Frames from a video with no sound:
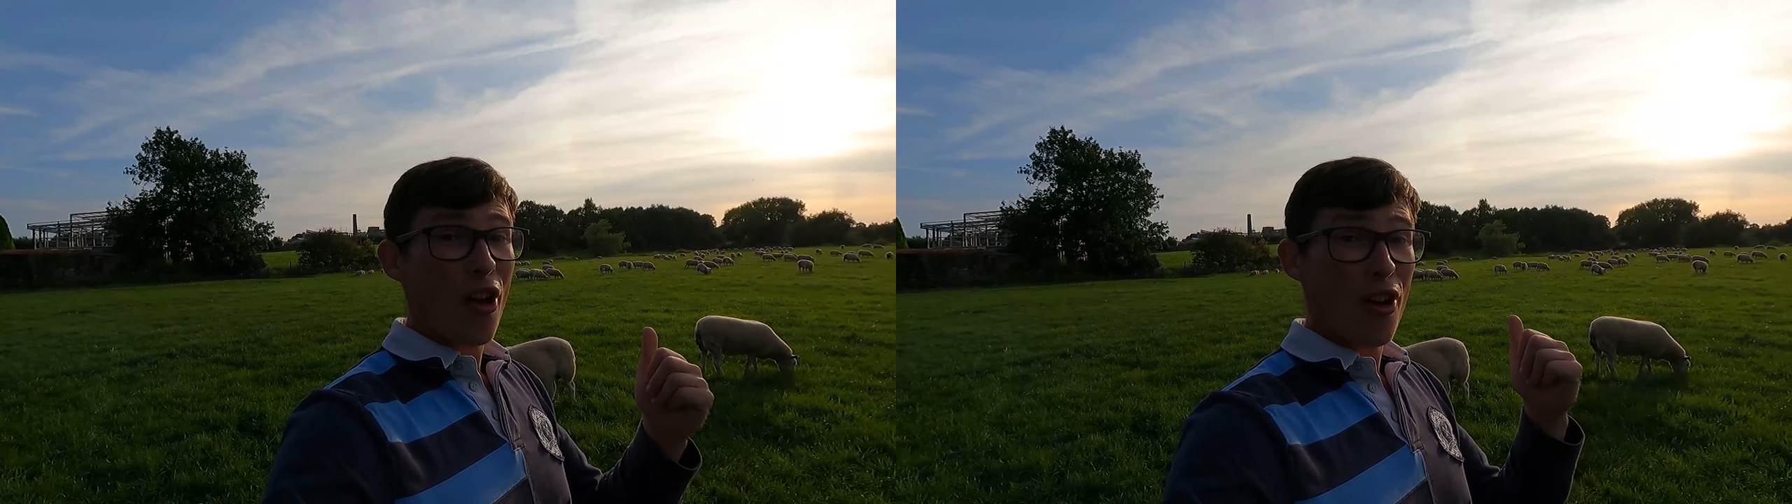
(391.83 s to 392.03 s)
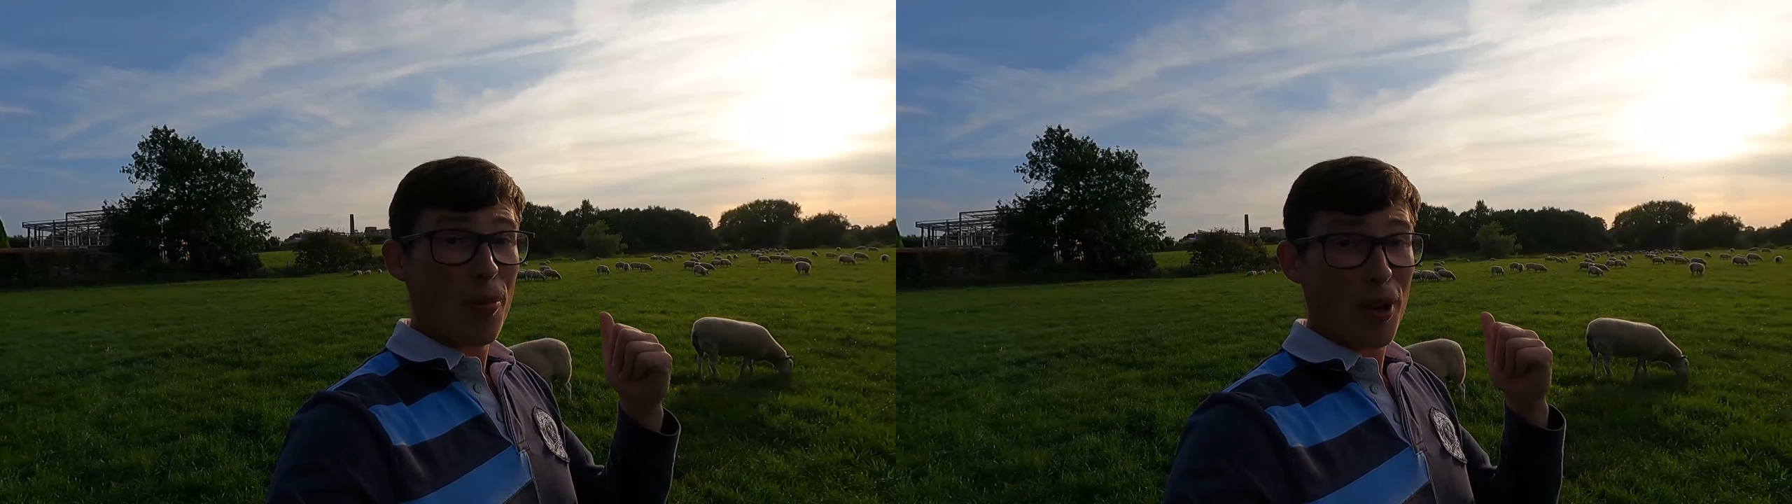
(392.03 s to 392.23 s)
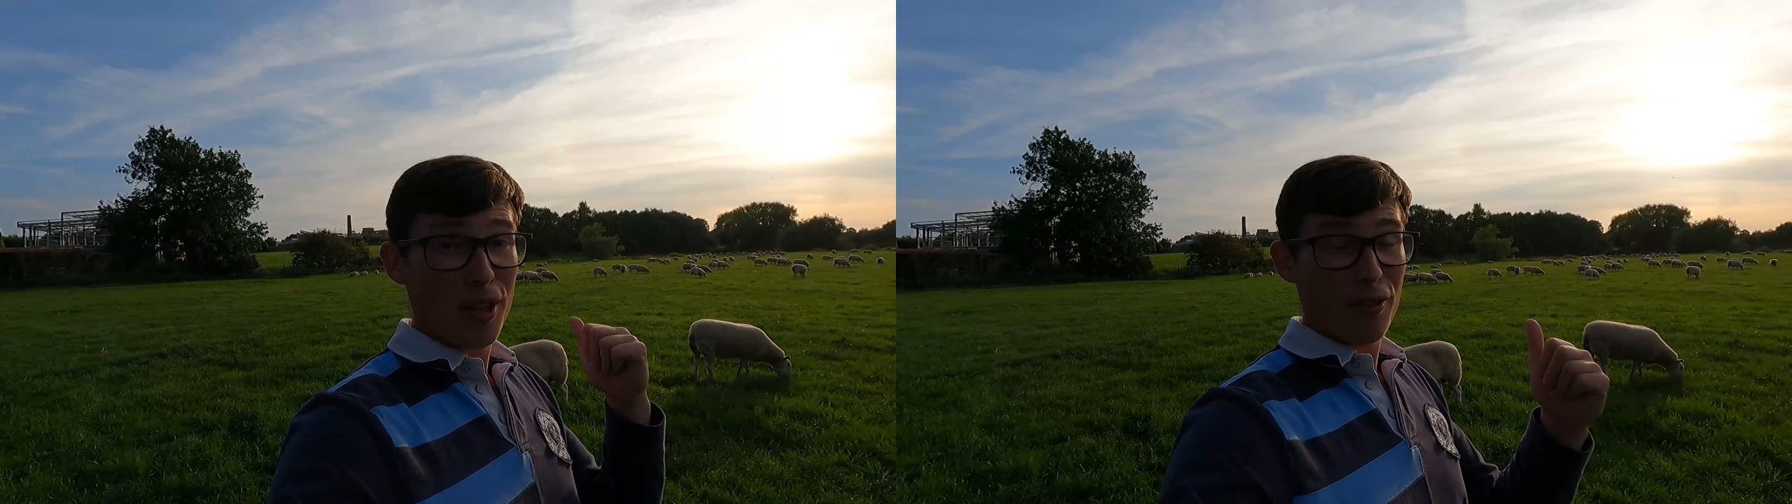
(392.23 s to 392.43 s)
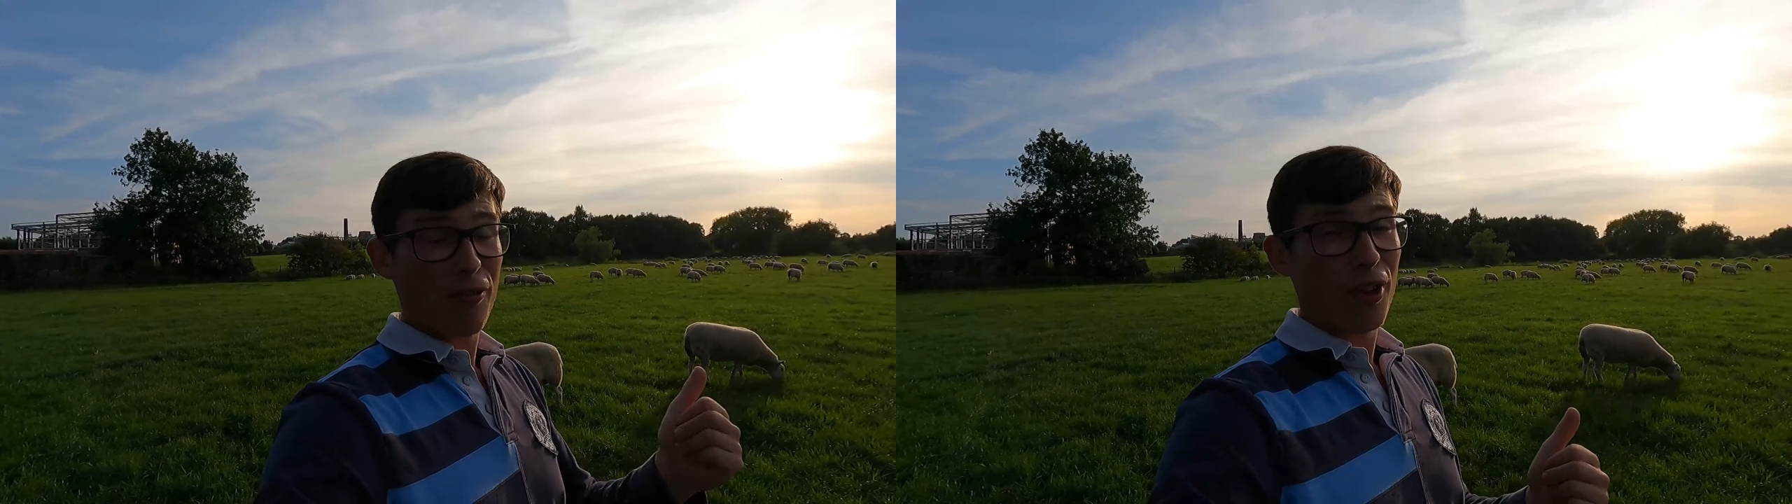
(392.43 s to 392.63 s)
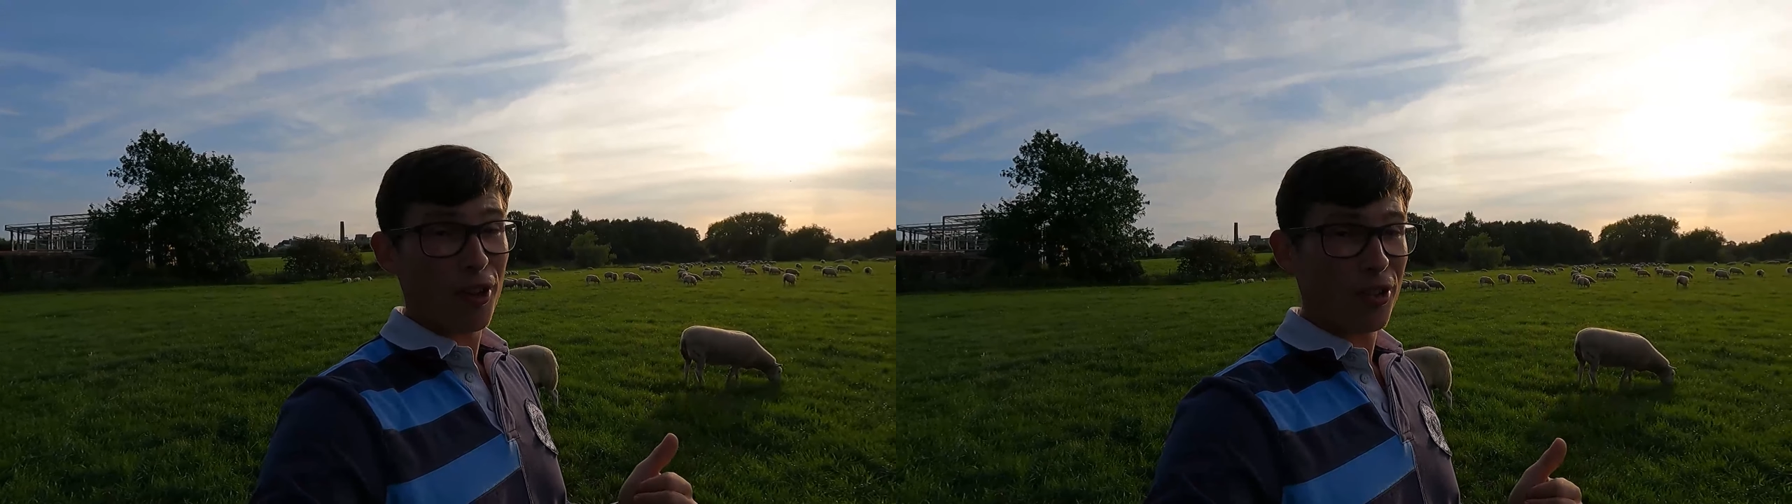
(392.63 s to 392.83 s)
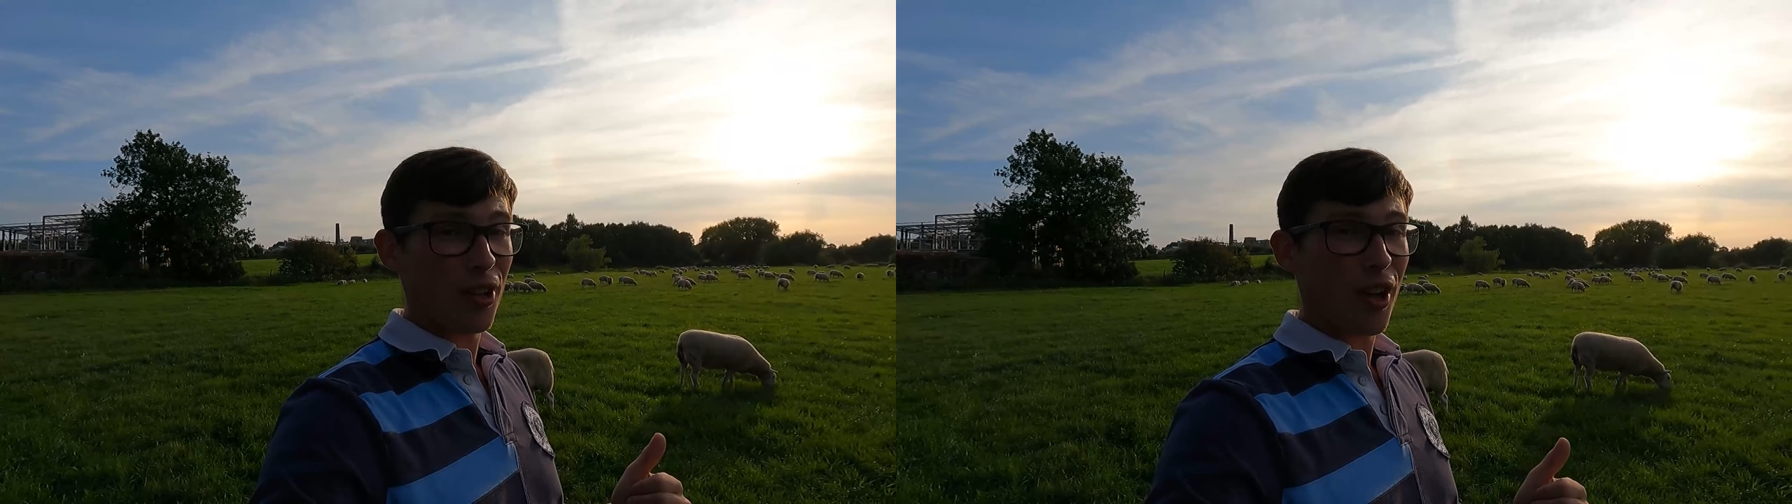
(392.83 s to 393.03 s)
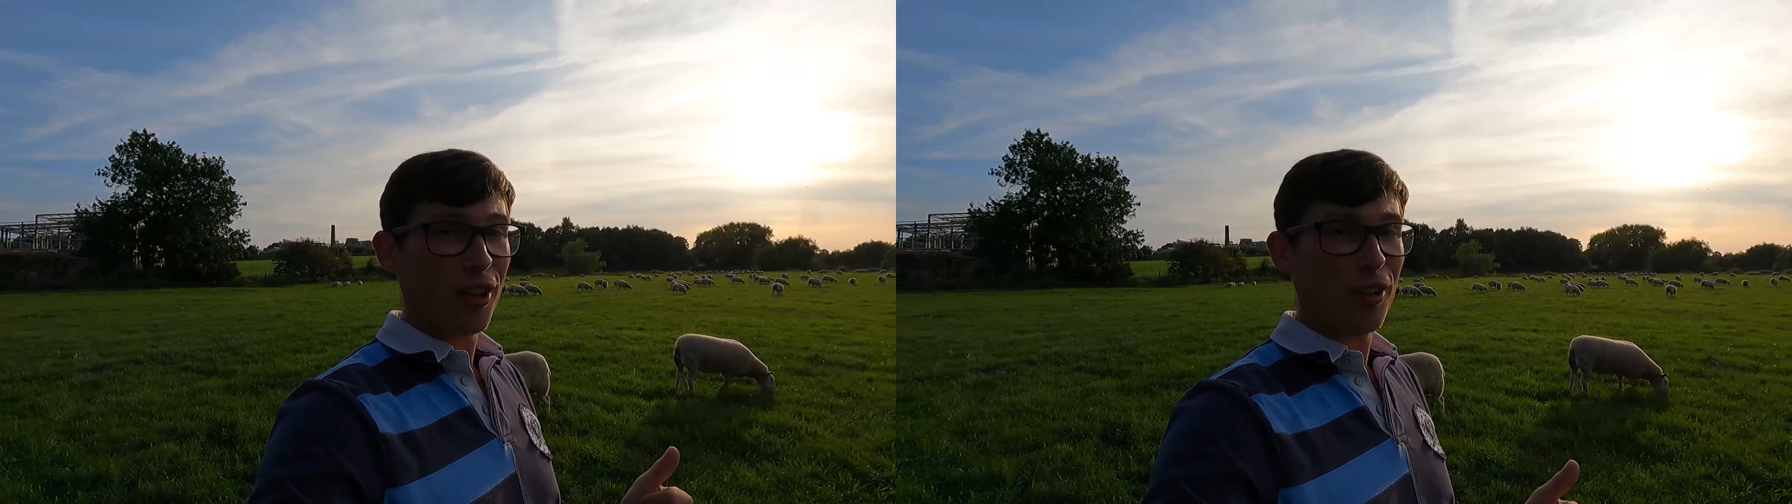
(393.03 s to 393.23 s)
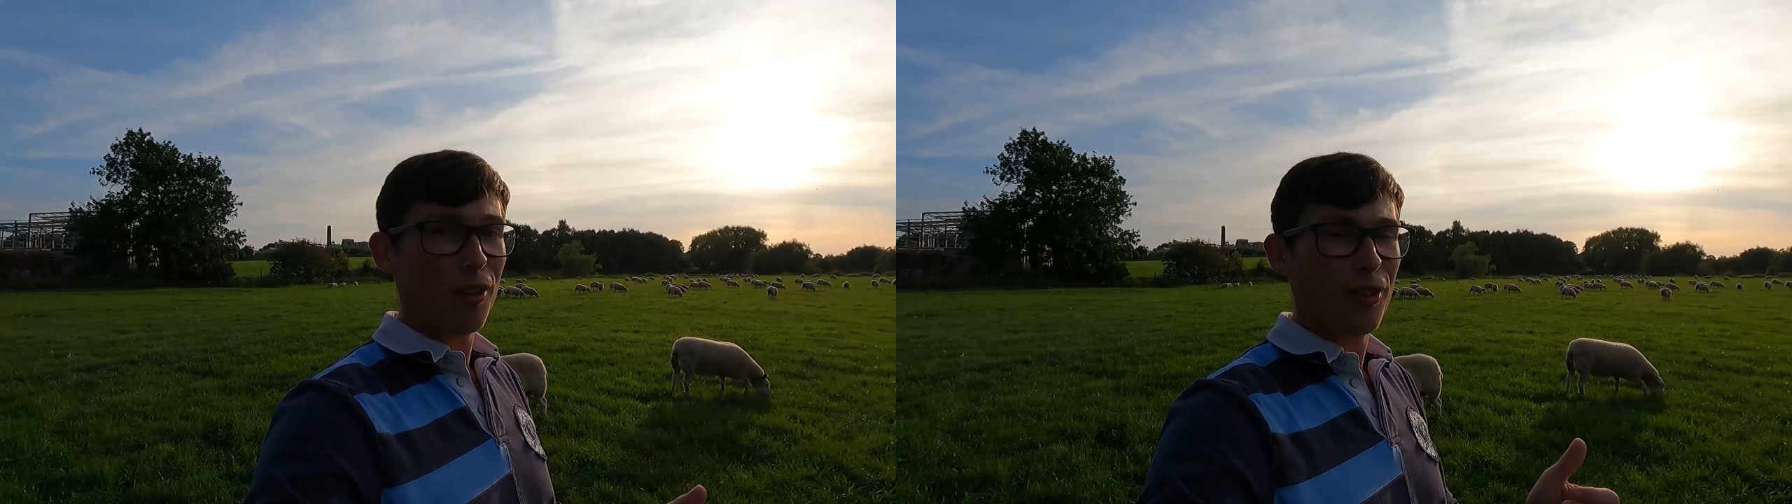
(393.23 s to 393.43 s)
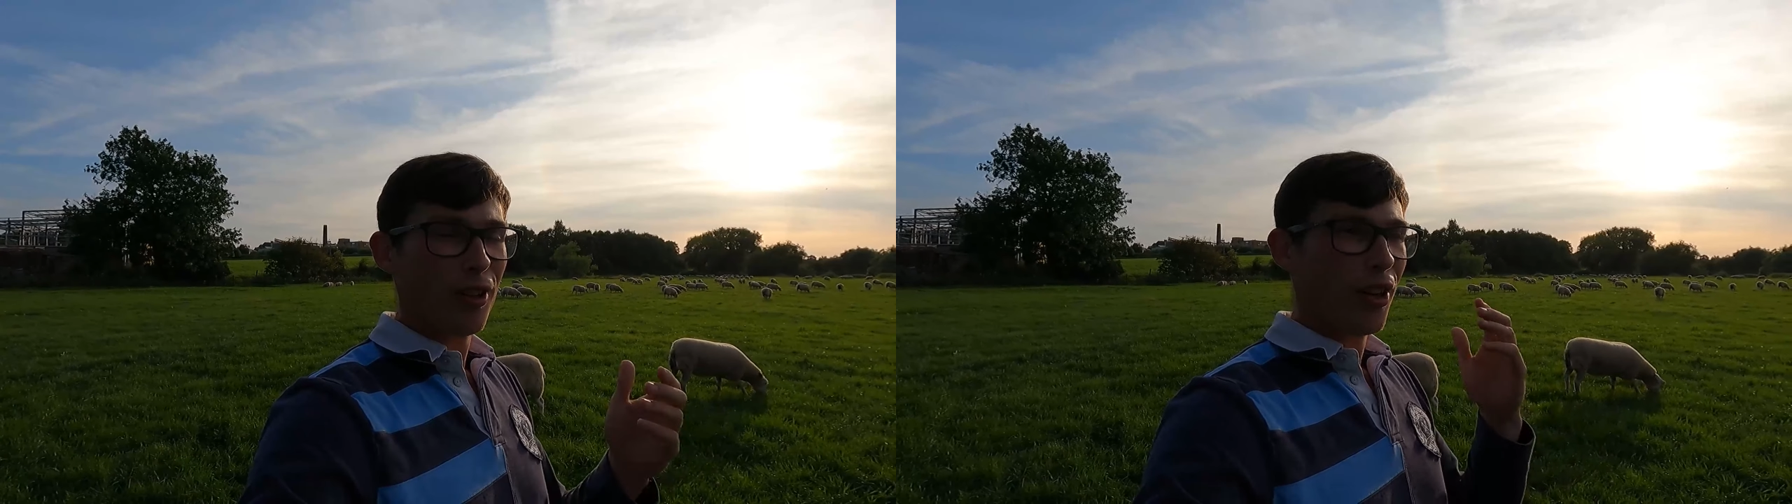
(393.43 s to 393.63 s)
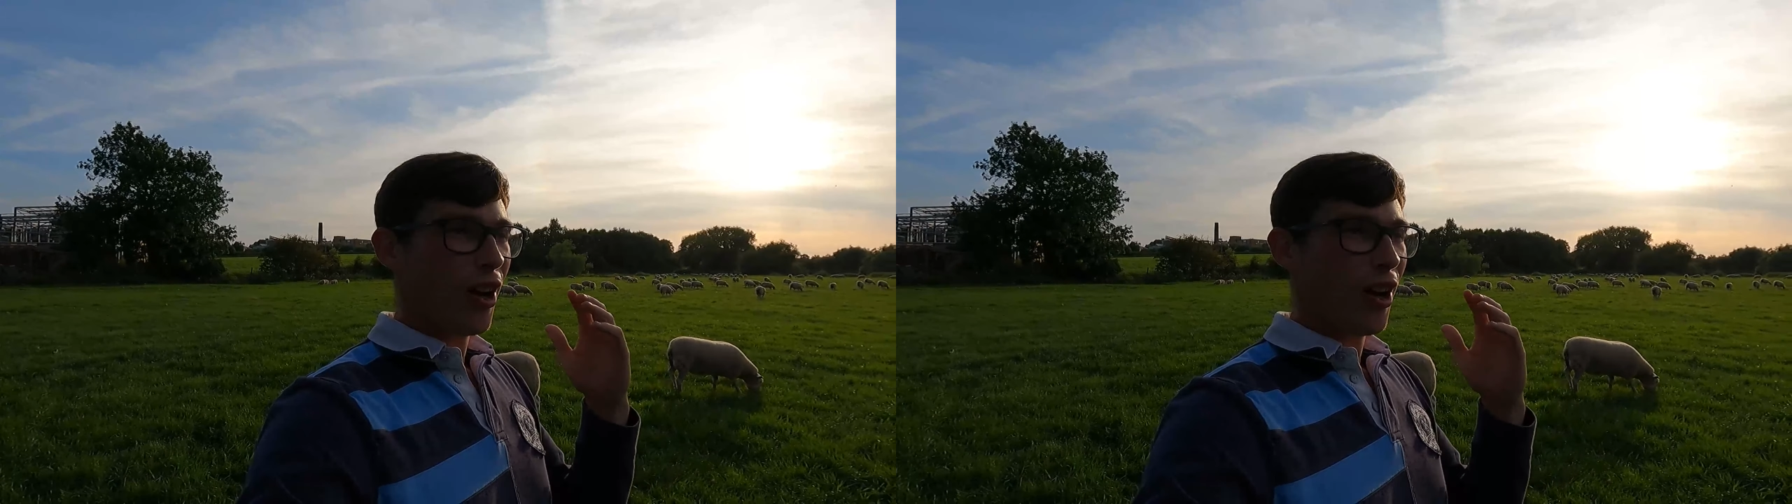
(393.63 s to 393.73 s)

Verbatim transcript: um, in the first cycle